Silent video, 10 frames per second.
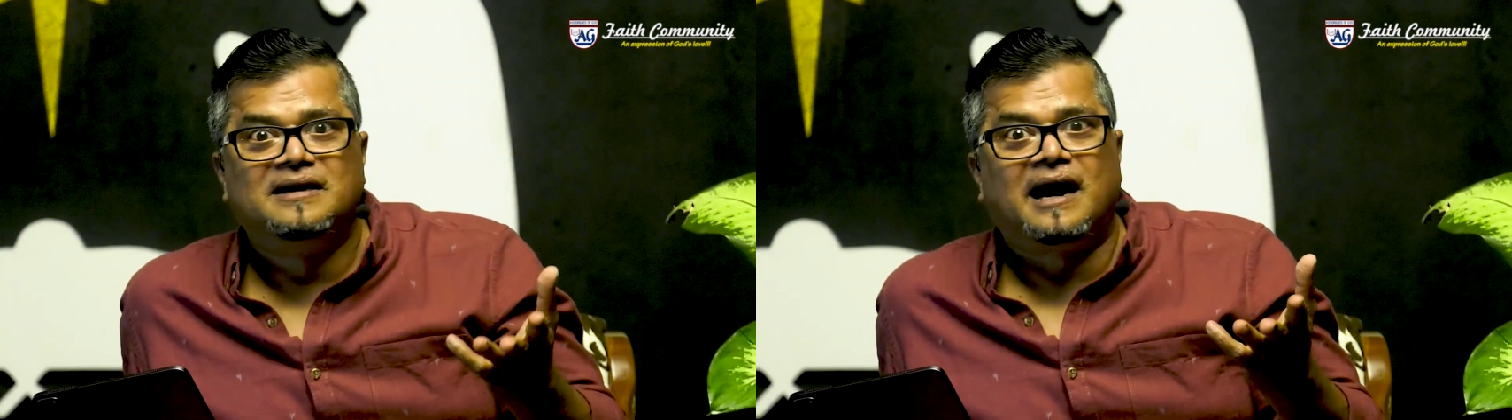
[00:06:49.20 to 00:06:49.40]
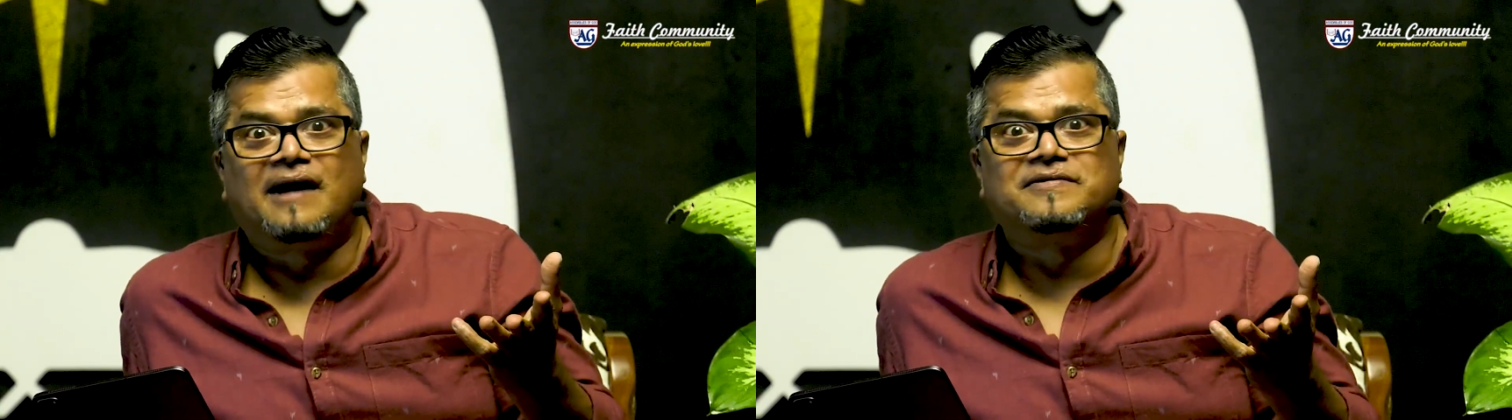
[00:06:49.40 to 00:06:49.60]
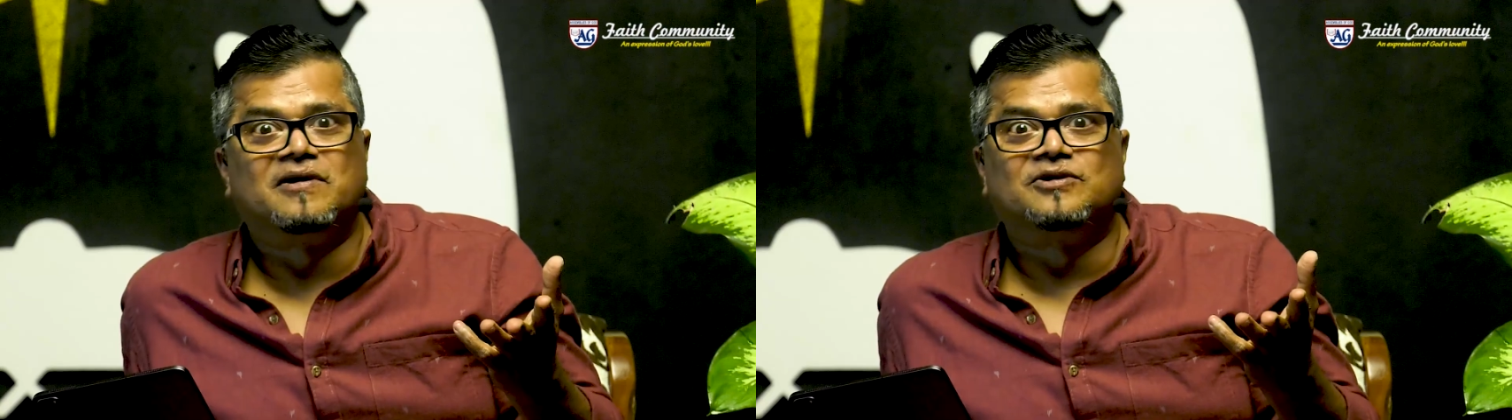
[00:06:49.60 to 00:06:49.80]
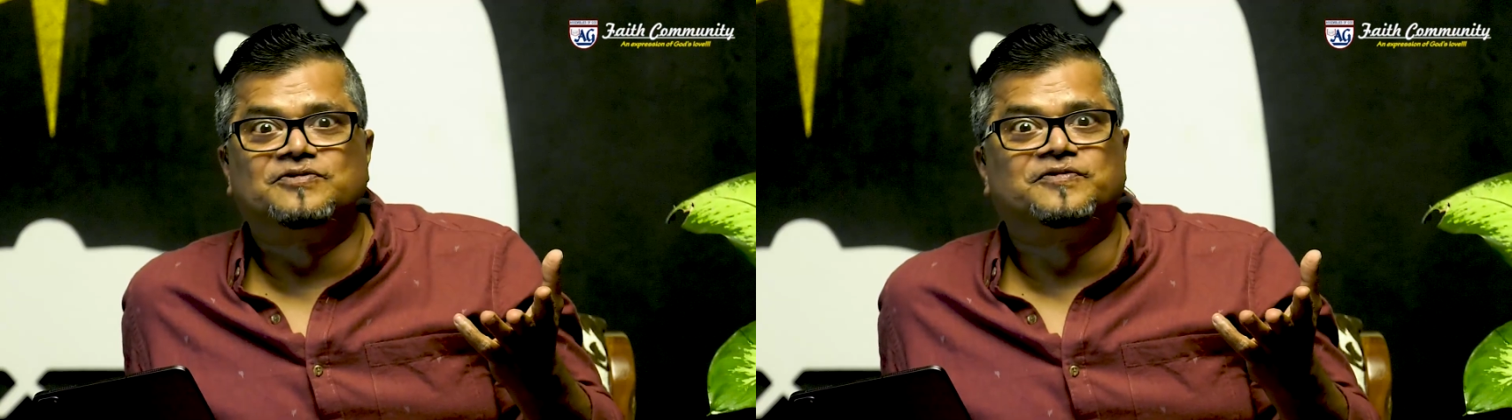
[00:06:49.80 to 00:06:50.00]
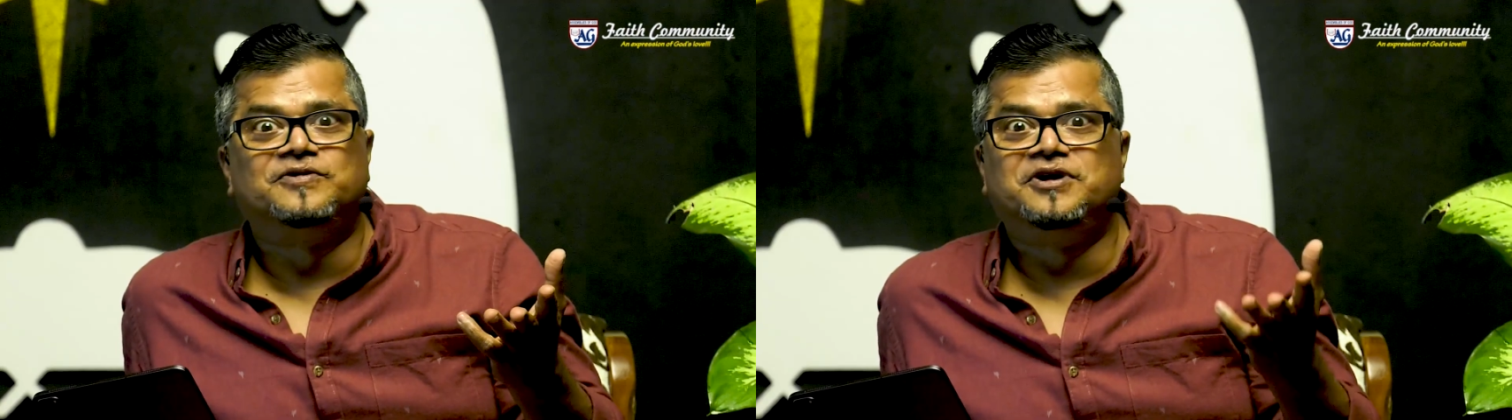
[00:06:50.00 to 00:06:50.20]
having all the
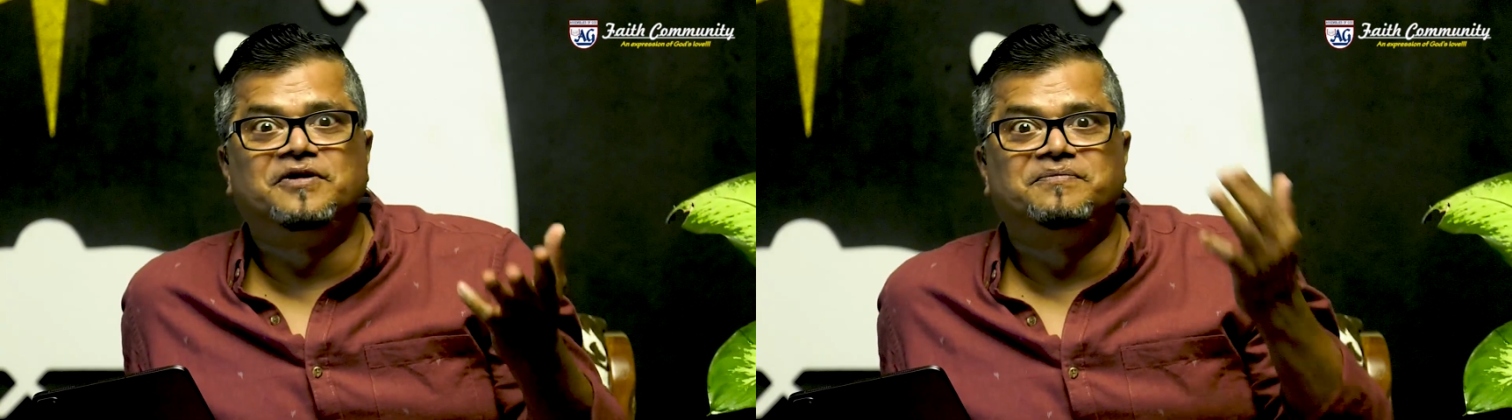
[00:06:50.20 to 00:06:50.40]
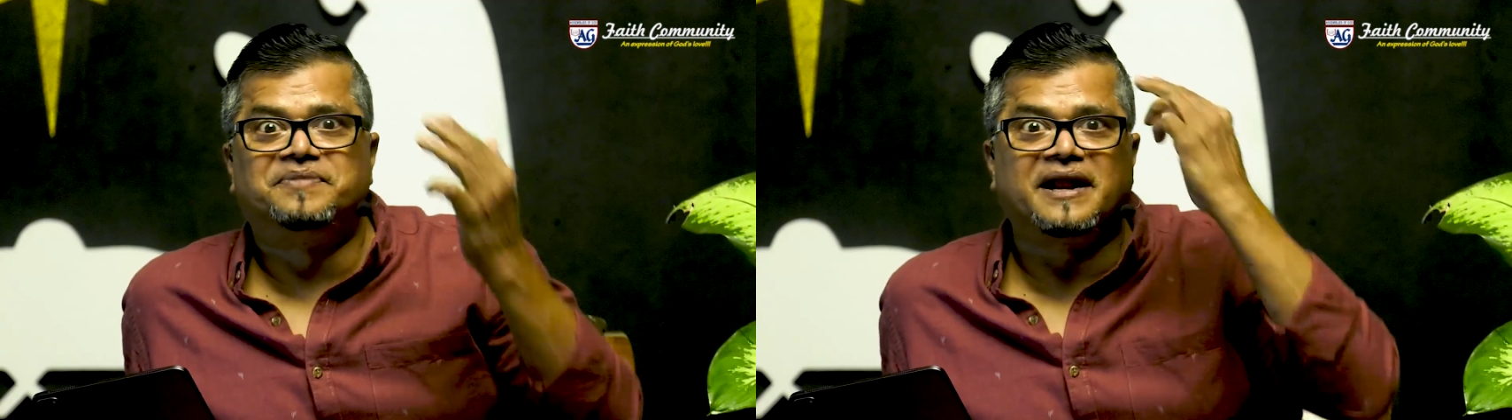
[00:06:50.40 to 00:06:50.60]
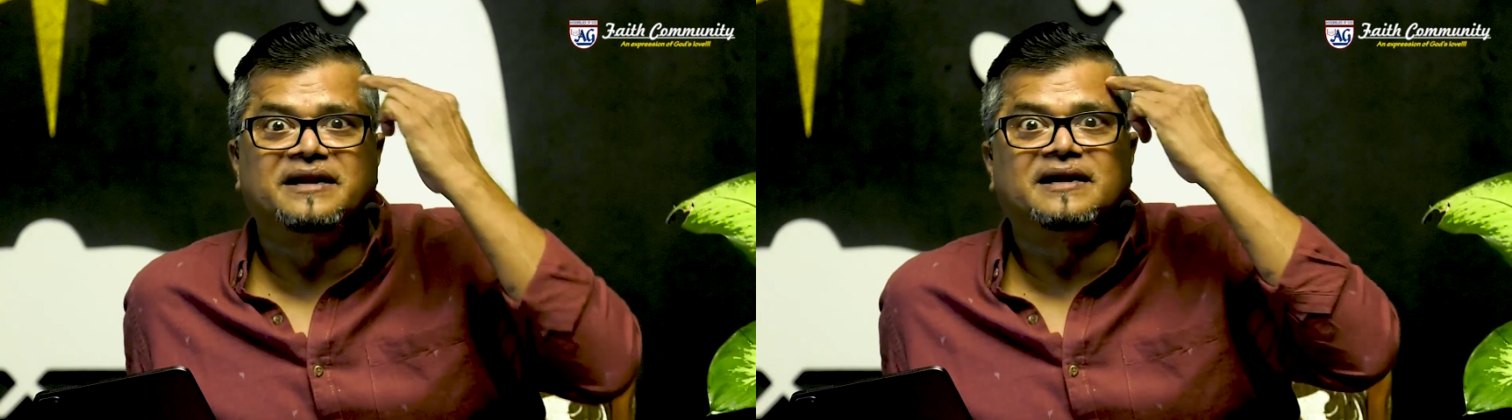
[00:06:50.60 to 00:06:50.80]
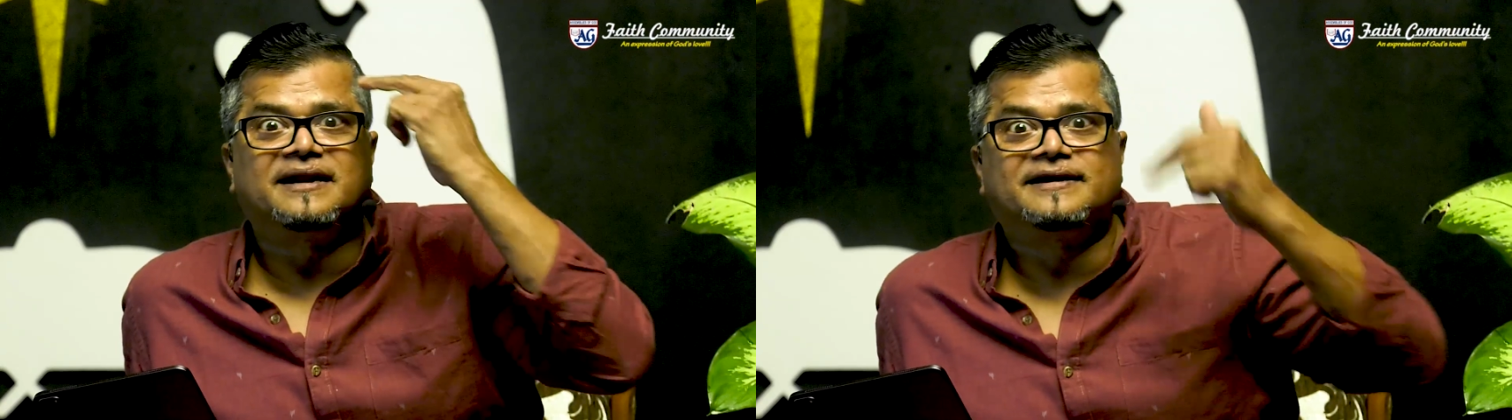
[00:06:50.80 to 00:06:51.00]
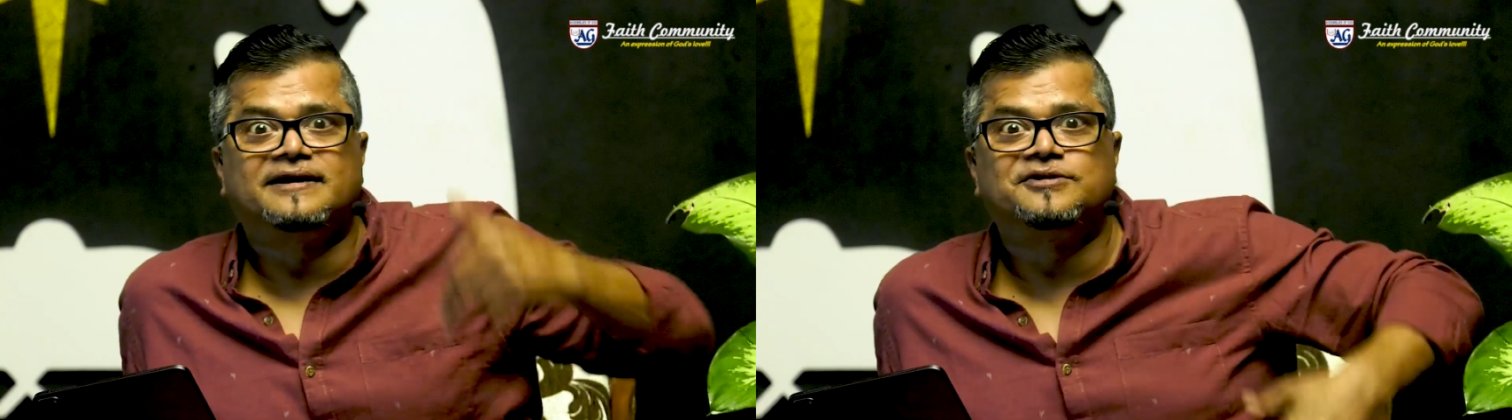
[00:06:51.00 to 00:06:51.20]
food, your brain
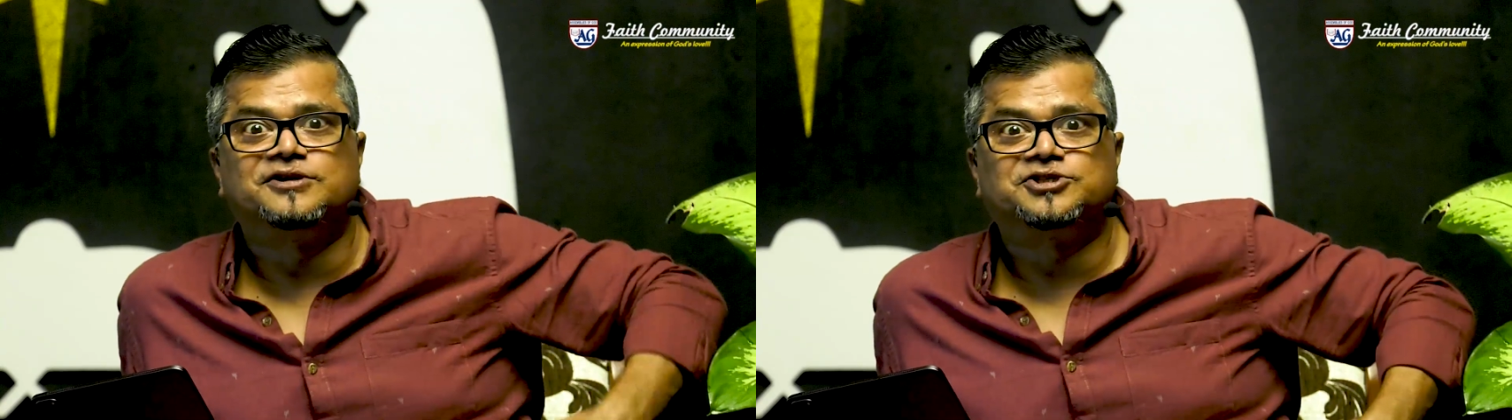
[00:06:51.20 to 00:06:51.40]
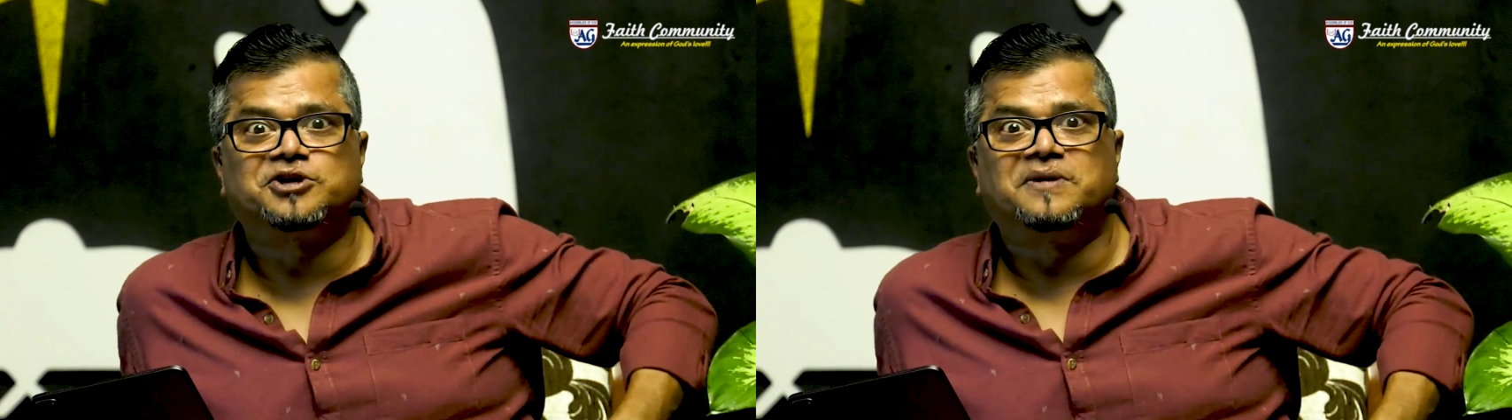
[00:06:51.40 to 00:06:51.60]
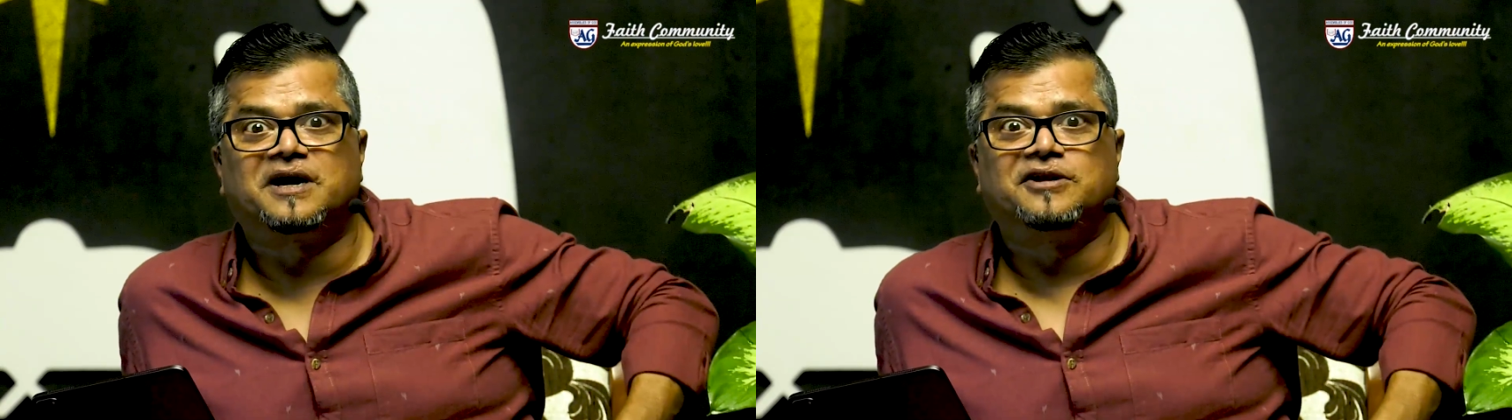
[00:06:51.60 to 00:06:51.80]
connected to your stomach,